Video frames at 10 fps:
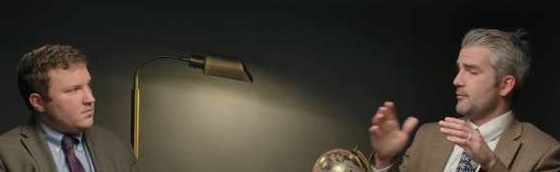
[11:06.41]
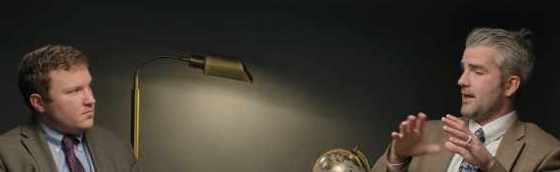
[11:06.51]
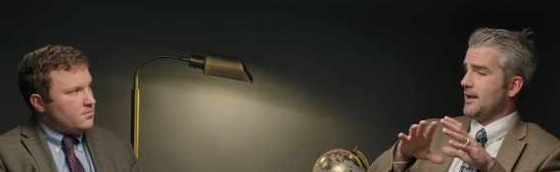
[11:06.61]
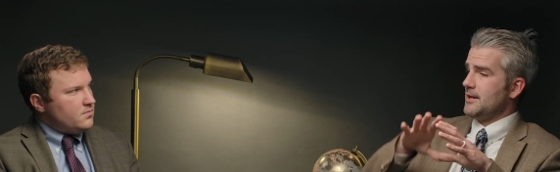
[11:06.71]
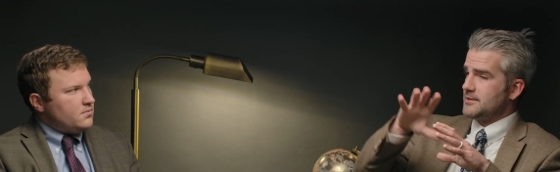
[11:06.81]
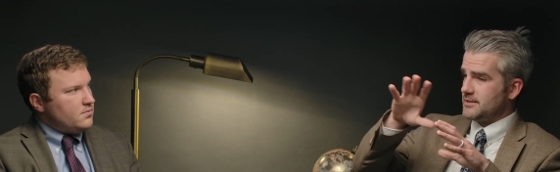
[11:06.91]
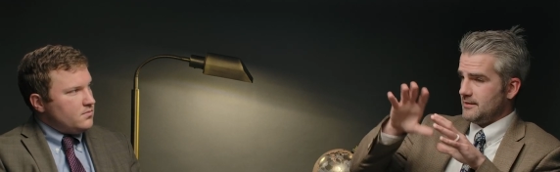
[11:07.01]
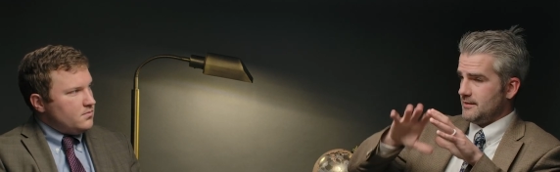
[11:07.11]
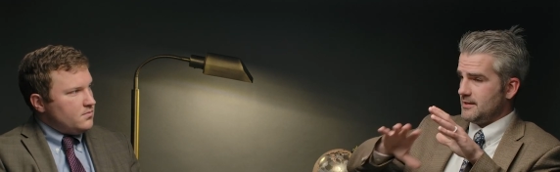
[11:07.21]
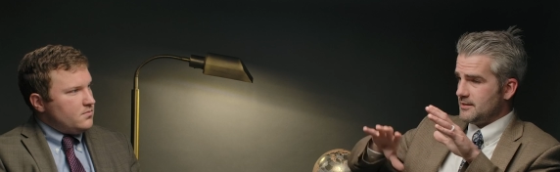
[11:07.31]
Speaker 1: That is,
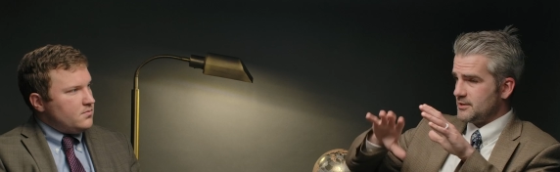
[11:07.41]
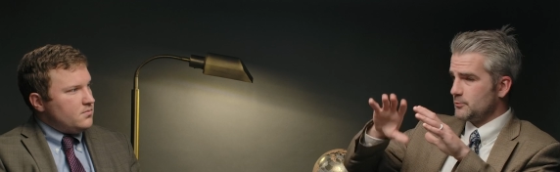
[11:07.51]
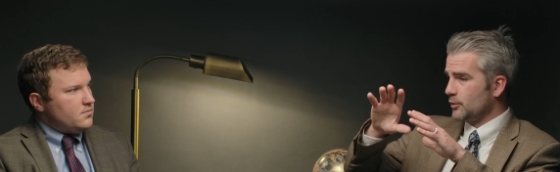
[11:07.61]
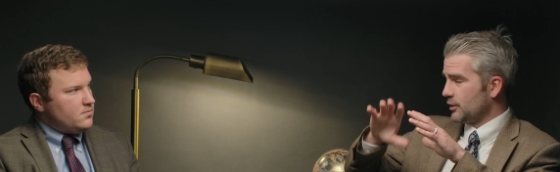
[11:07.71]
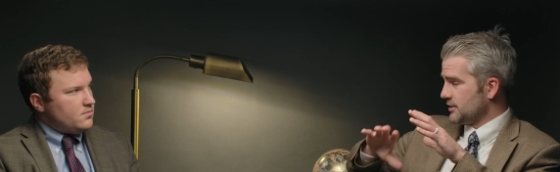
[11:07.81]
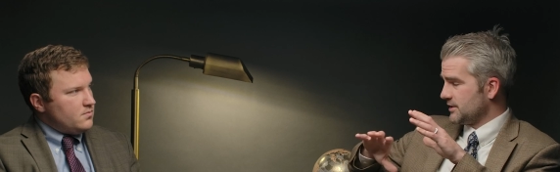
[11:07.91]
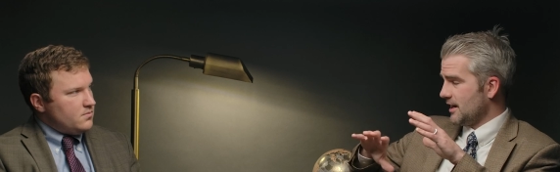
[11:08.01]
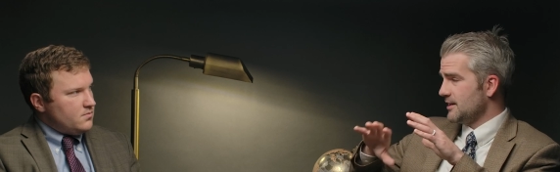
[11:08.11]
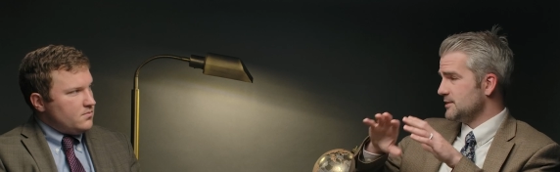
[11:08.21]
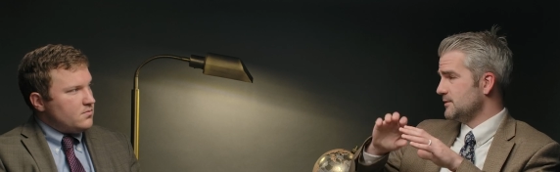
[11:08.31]
this is word
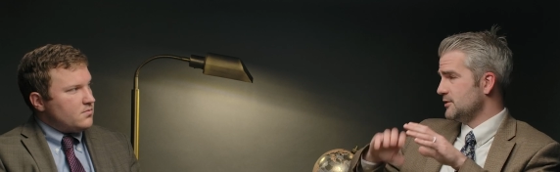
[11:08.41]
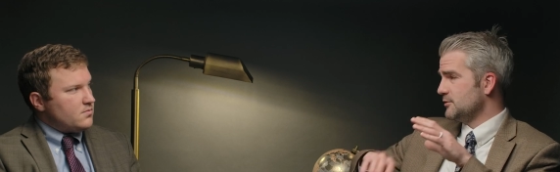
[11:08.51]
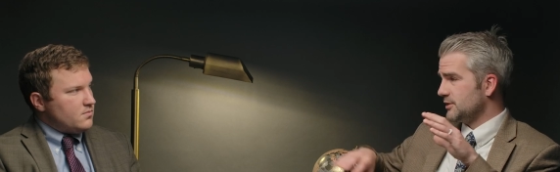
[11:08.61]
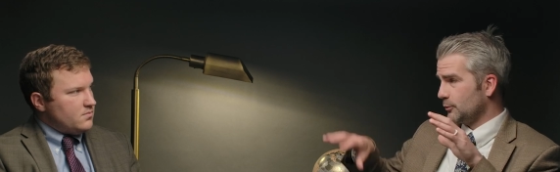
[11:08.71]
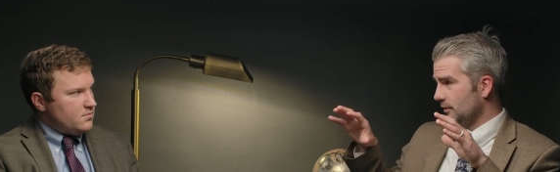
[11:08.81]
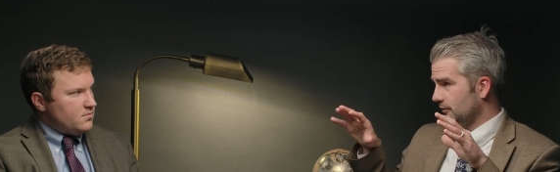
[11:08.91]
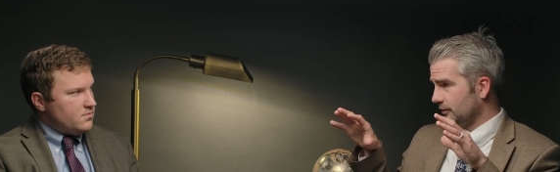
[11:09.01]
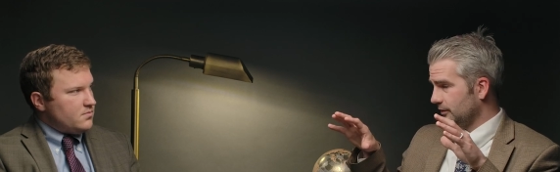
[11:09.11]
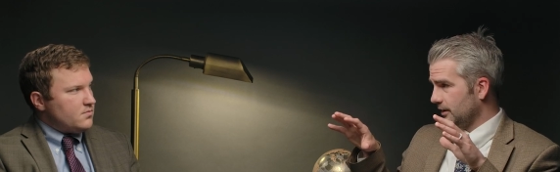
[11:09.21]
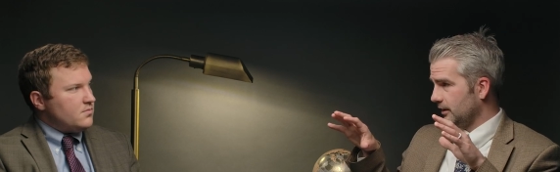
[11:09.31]
science used
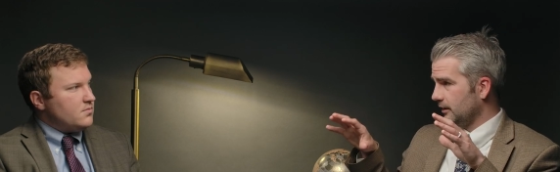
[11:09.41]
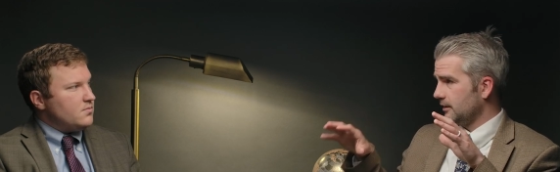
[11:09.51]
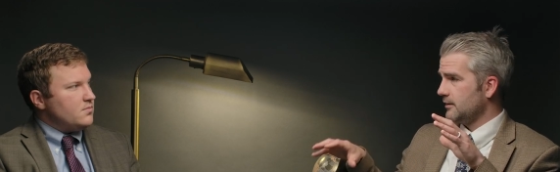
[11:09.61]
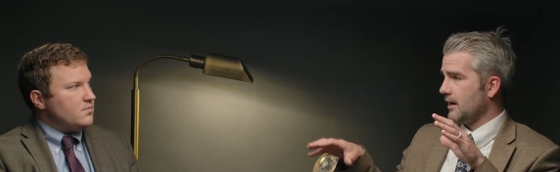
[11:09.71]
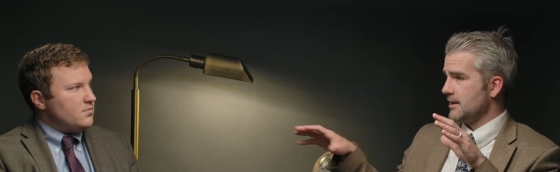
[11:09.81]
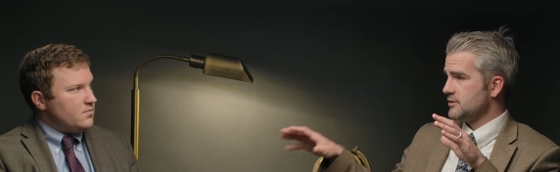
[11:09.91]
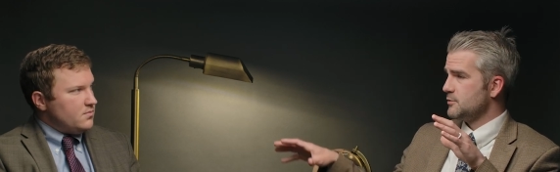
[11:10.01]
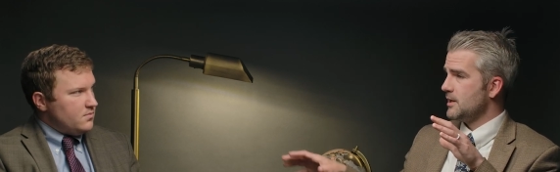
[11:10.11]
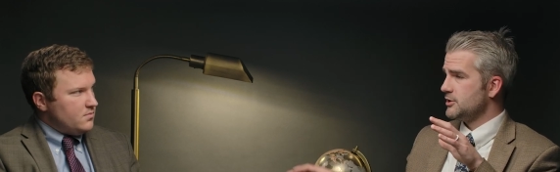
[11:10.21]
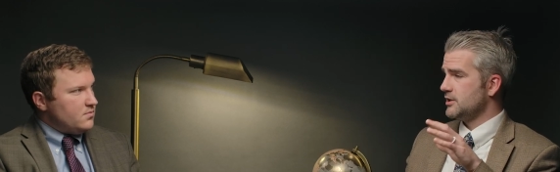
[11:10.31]
equivocally, as
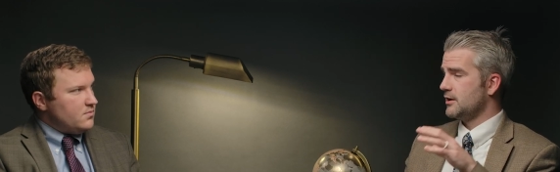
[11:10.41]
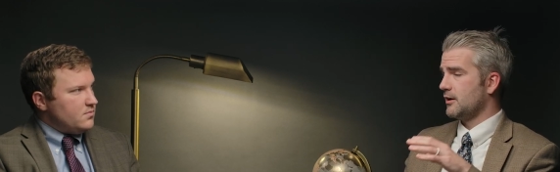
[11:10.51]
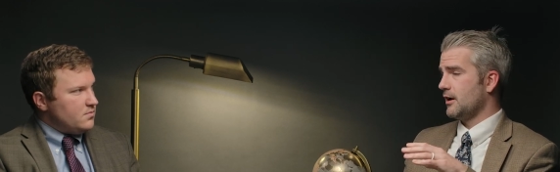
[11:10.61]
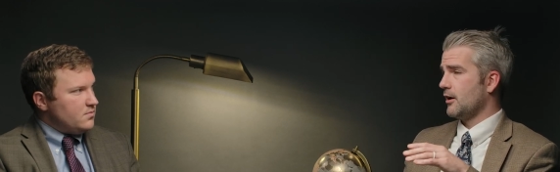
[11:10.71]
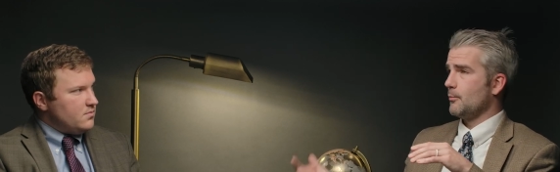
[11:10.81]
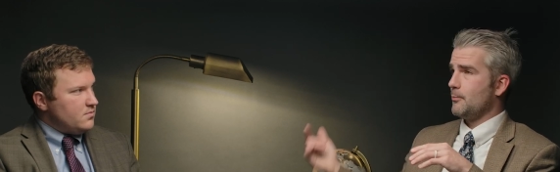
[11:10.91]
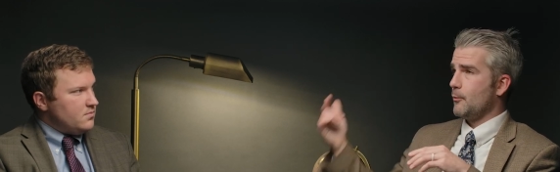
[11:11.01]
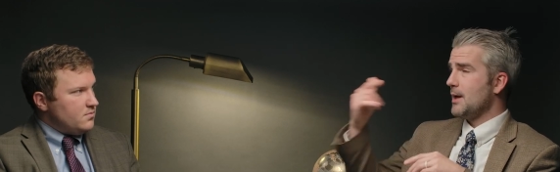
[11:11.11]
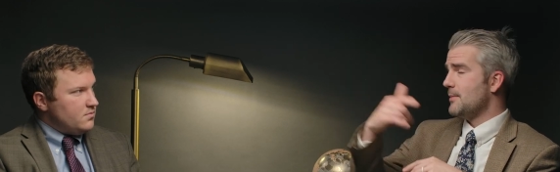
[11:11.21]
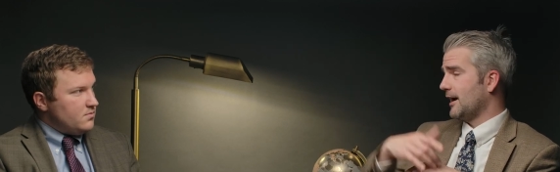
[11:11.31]
you mentioned on our
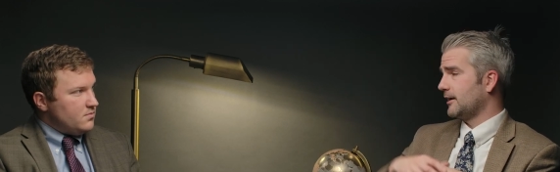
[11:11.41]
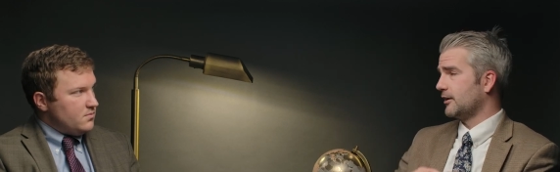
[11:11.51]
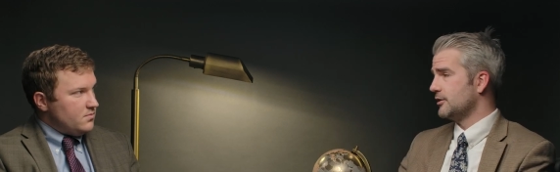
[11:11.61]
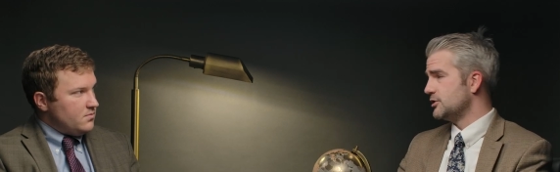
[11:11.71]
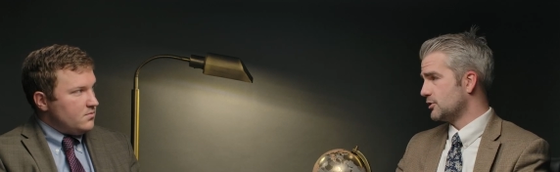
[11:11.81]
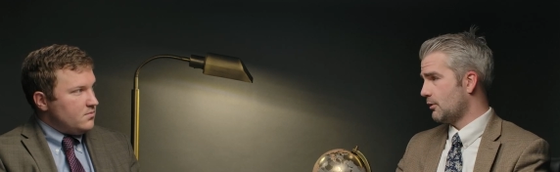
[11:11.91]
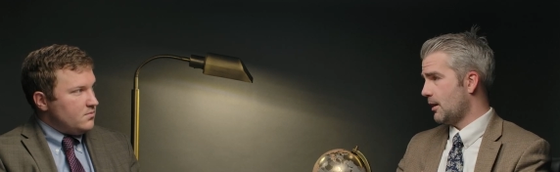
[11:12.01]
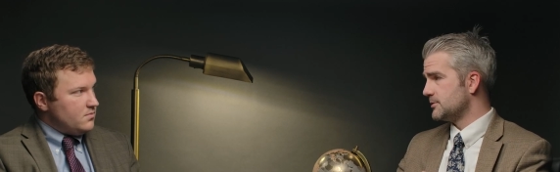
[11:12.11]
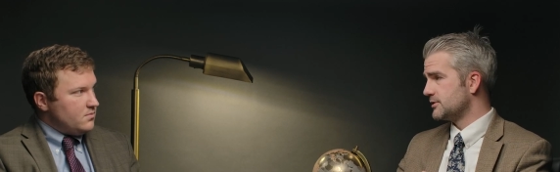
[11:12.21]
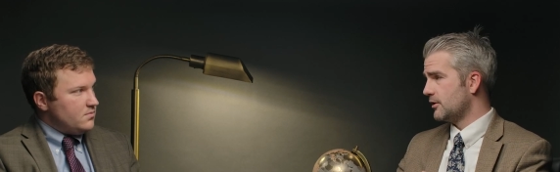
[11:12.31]
way back in our intro
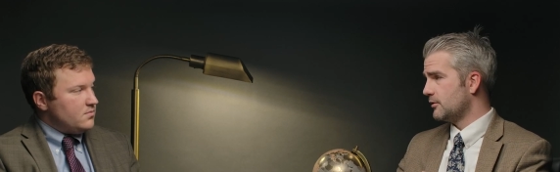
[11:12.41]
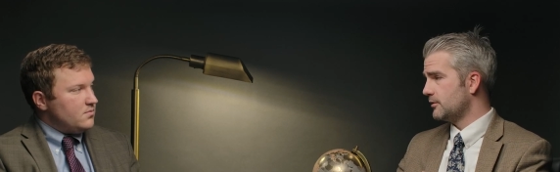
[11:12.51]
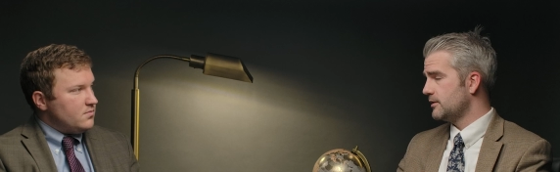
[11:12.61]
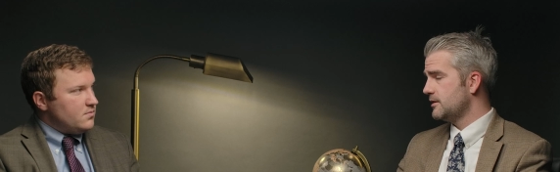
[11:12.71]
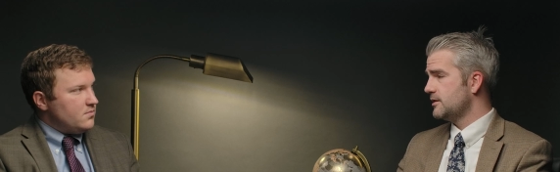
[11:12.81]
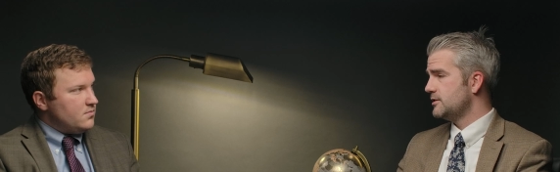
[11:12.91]
episode,